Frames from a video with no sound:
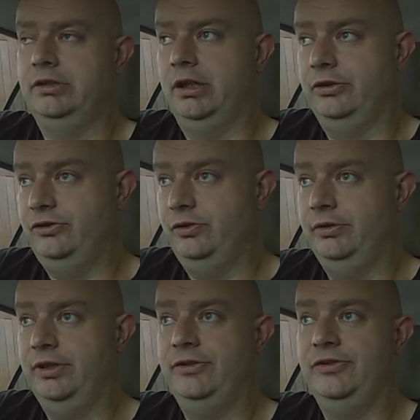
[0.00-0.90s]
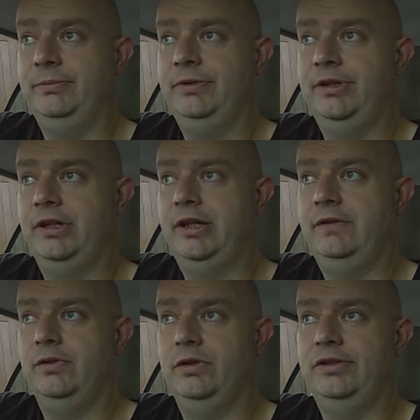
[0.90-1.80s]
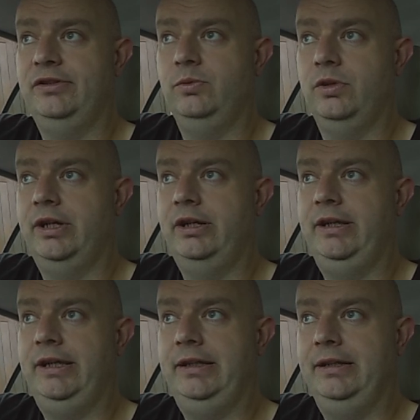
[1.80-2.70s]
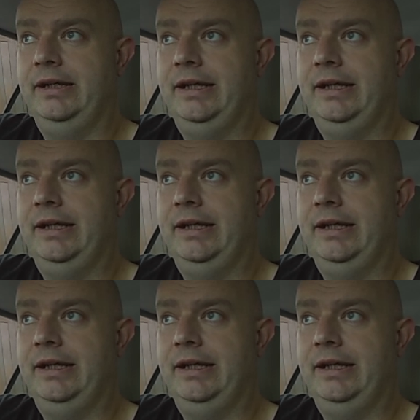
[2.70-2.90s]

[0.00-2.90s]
conduit on some of the high voltage wiring,